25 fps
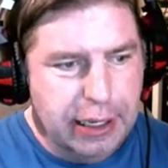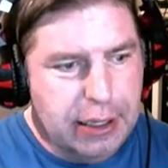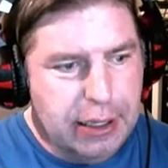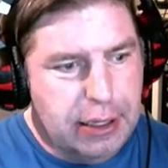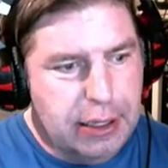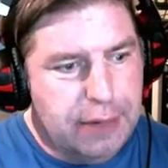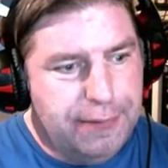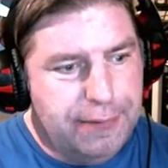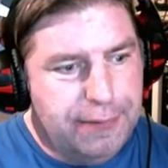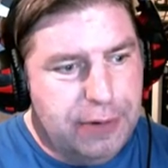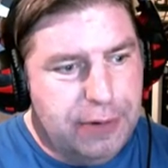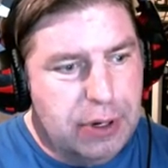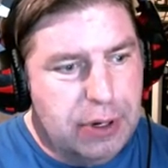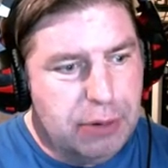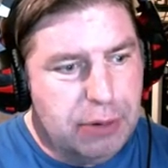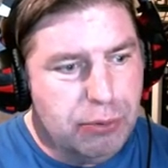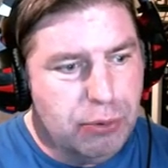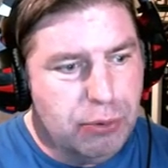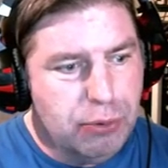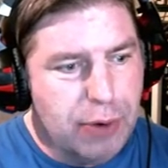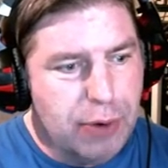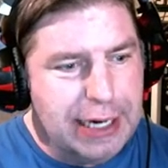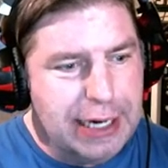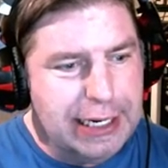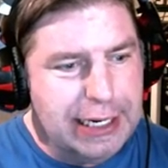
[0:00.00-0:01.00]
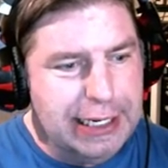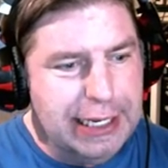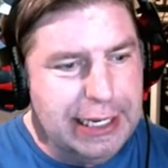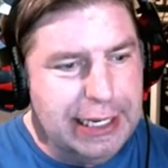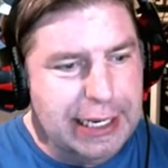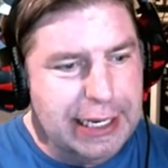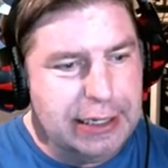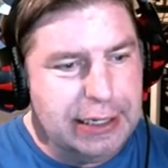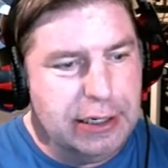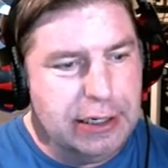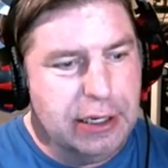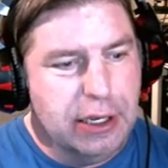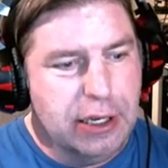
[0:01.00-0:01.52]
If you hit run
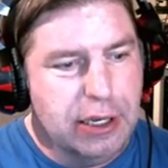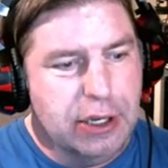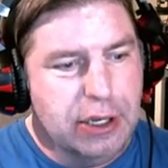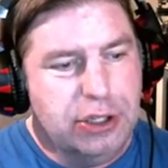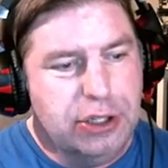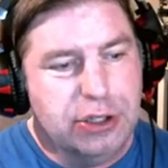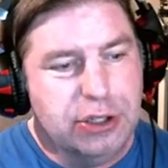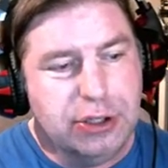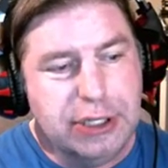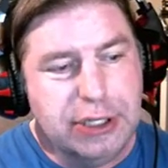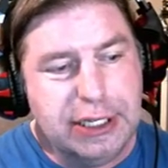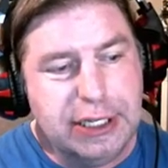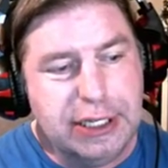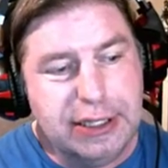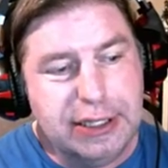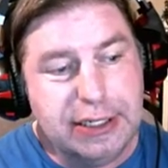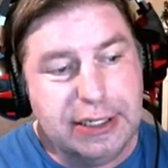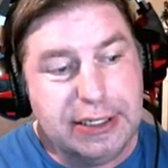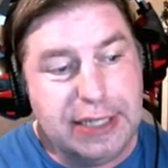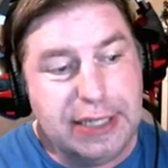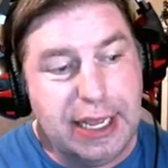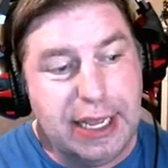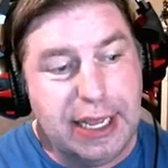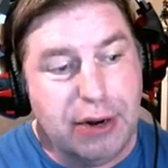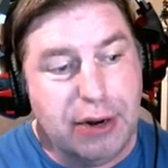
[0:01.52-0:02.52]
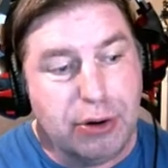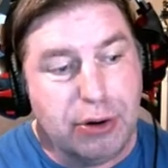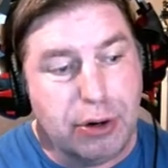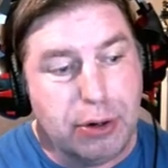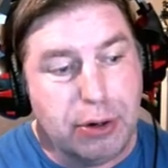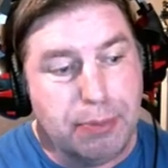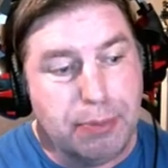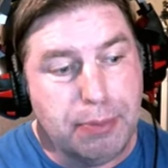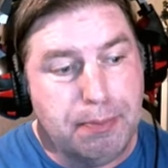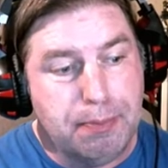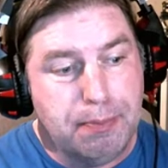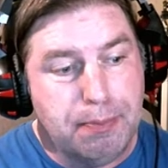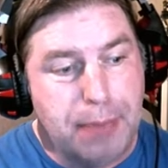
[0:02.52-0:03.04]
again, you'll get this
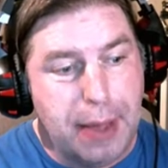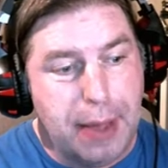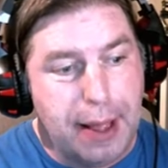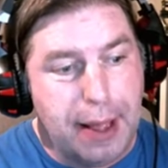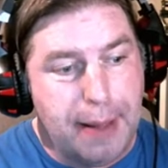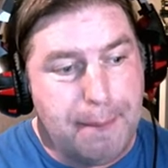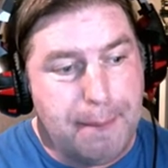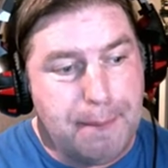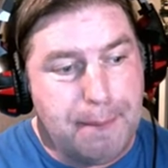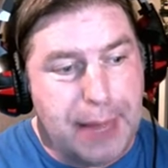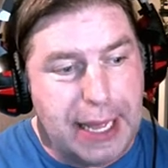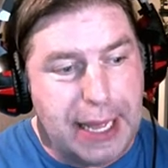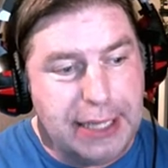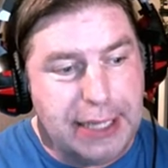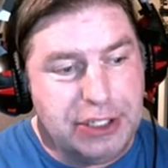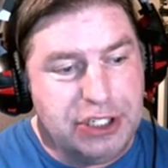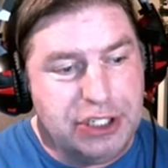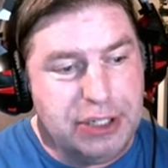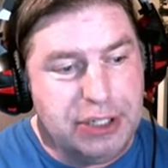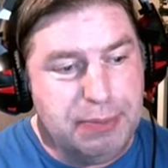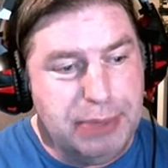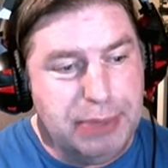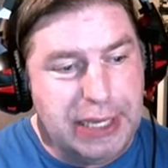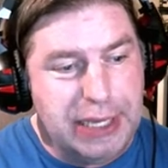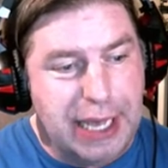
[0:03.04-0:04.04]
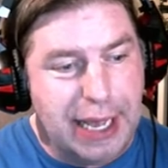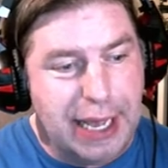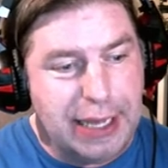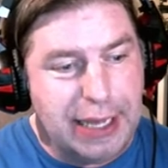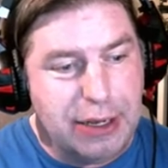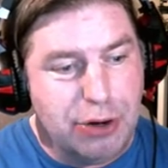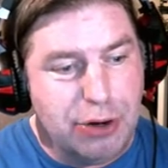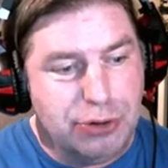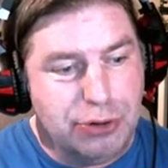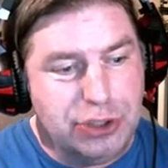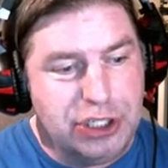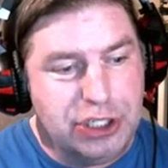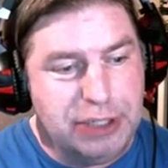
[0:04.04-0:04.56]
error, uh,
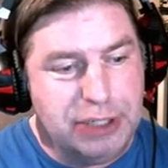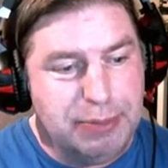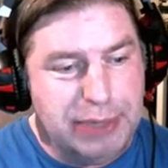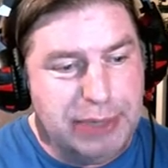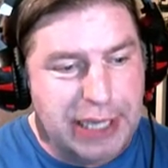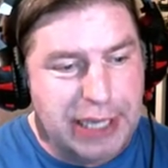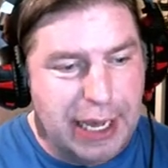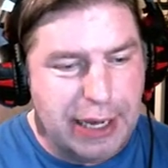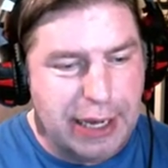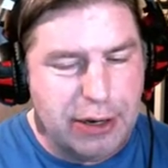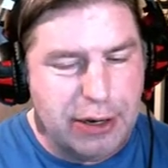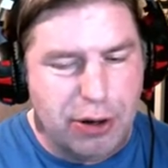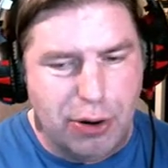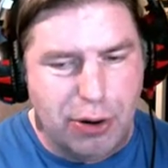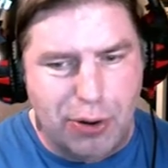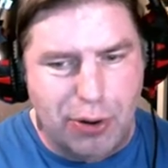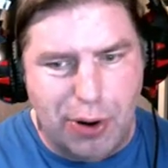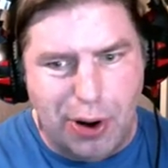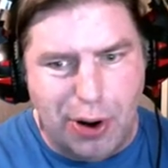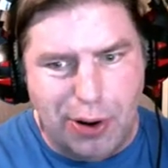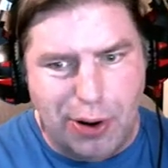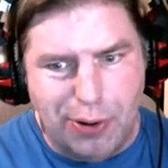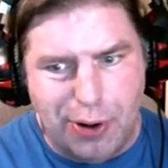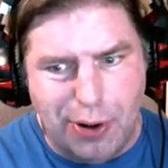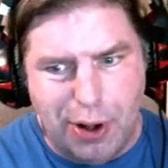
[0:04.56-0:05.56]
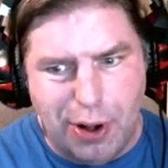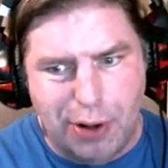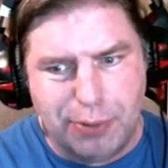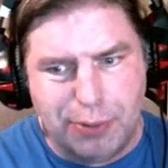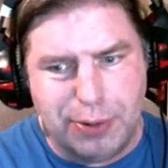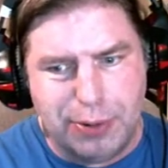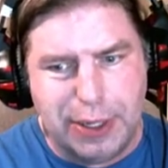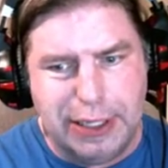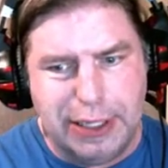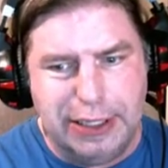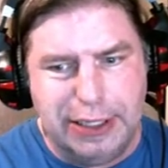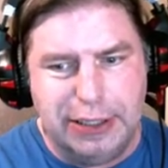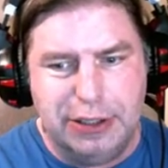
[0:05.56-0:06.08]
pigpio, GPIO
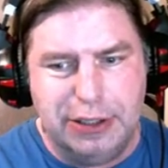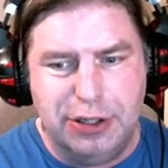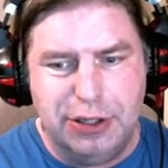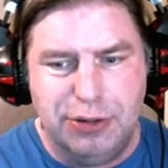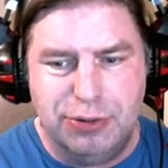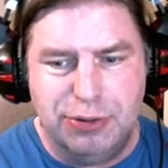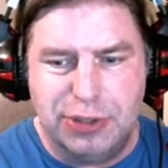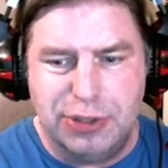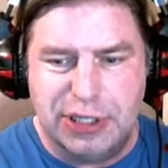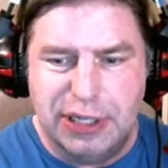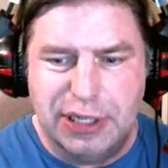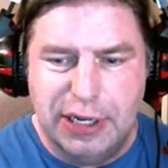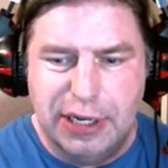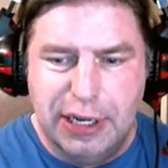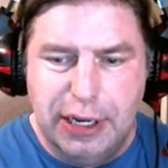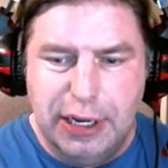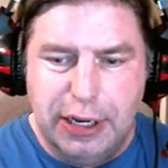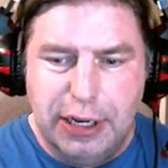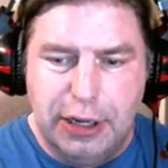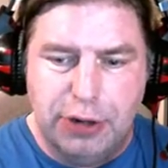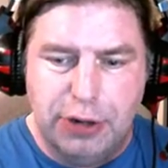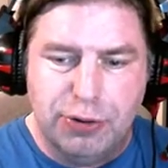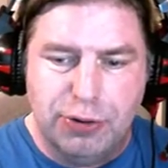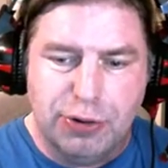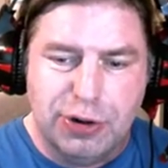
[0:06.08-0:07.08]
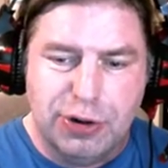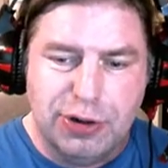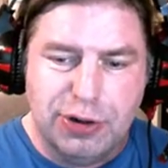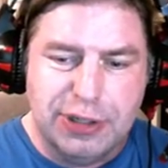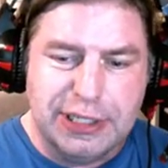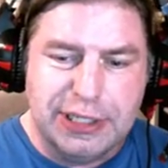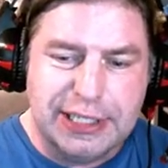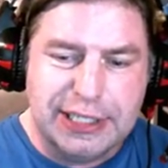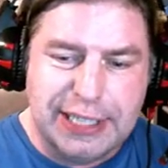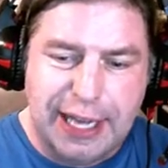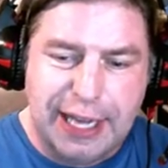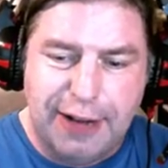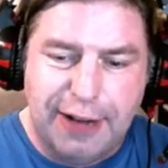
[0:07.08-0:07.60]
already in use. In order to
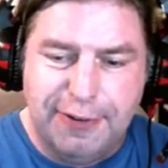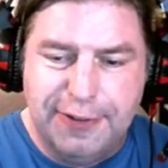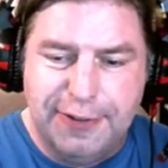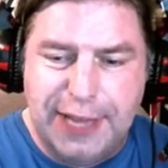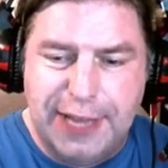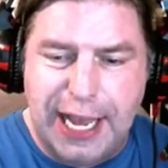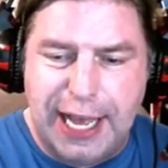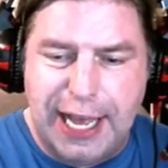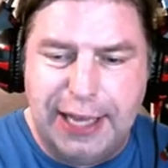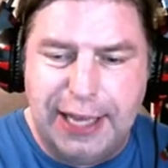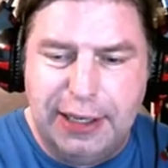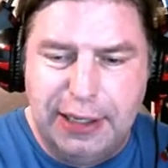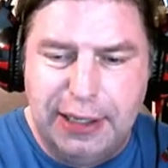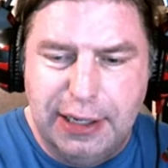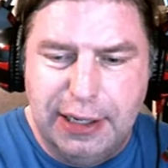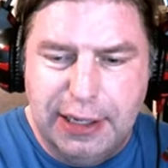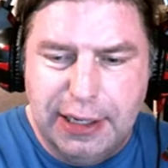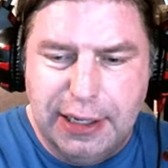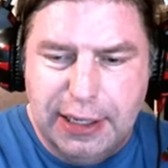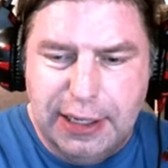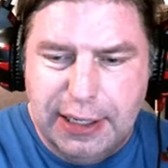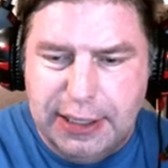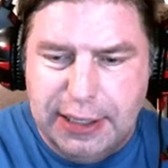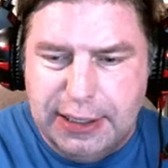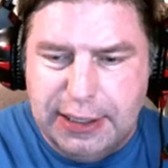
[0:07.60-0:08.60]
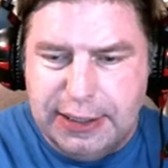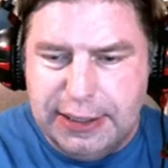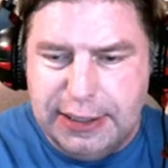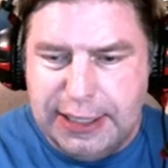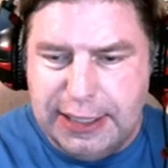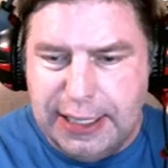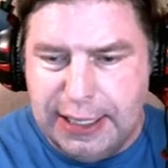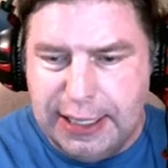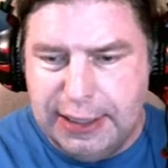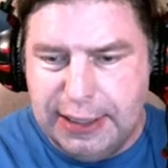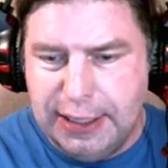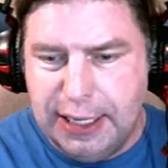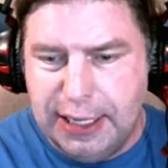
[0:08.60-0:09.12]
solve that,
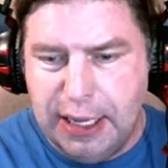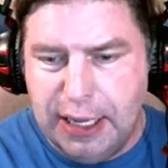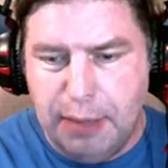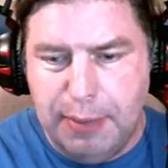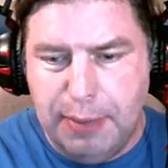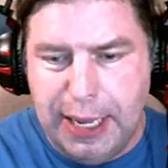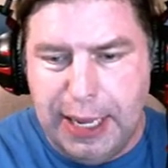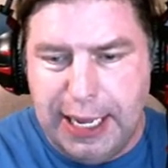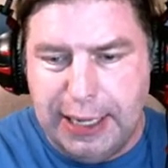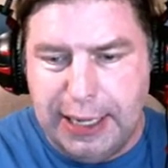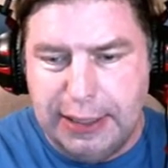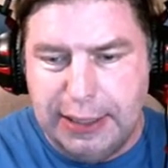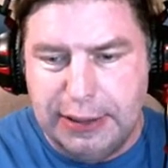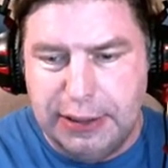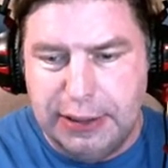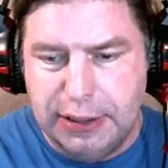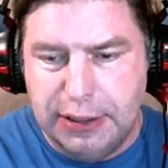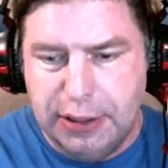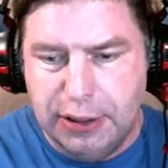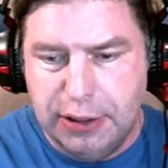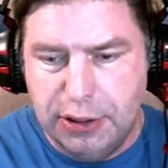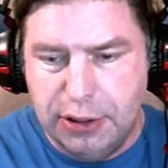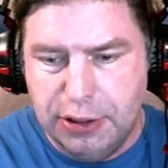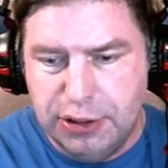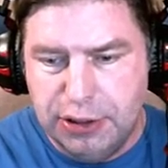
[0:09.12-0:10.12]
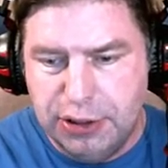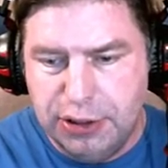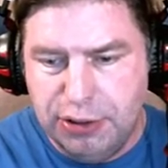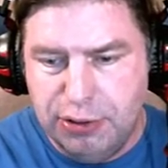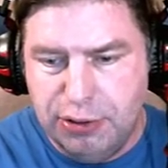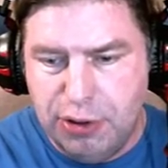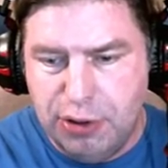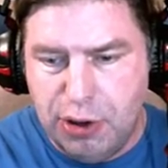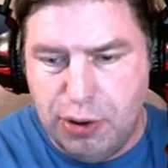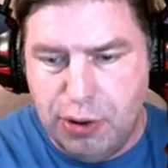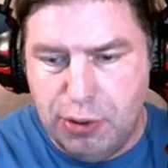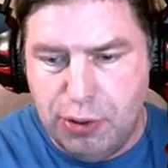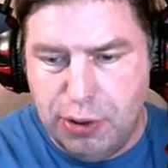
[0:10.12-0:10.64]
send the command
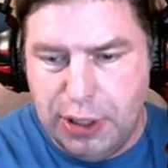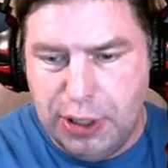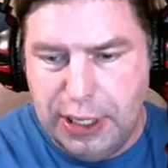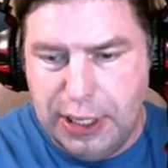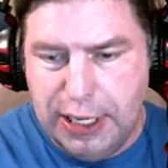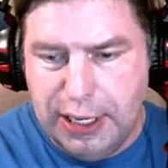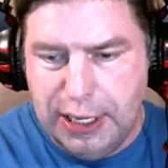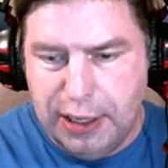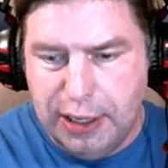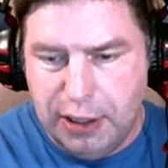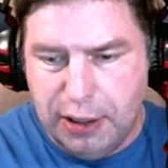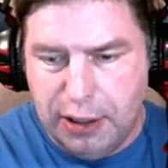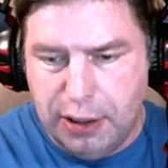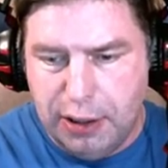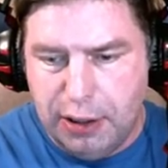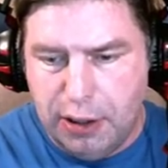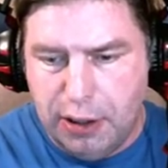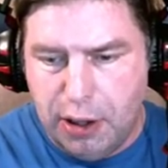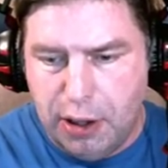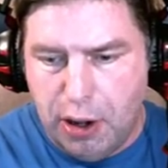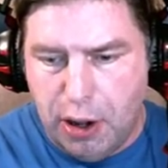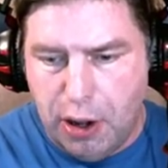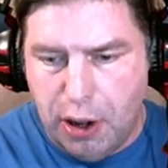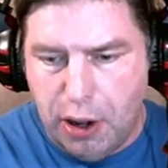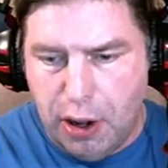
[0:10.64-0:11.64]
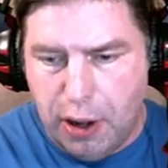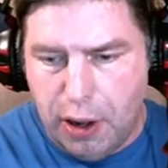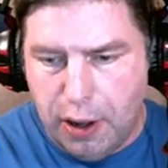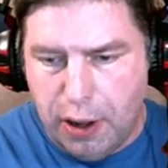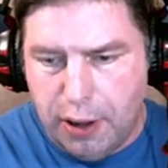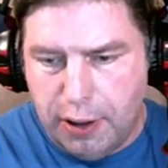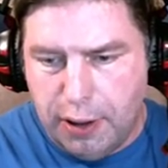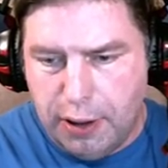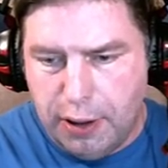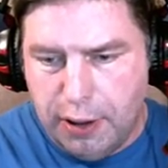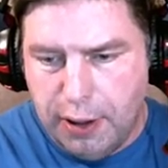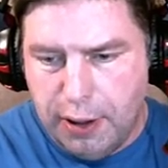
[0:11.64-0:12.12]
sudo kill all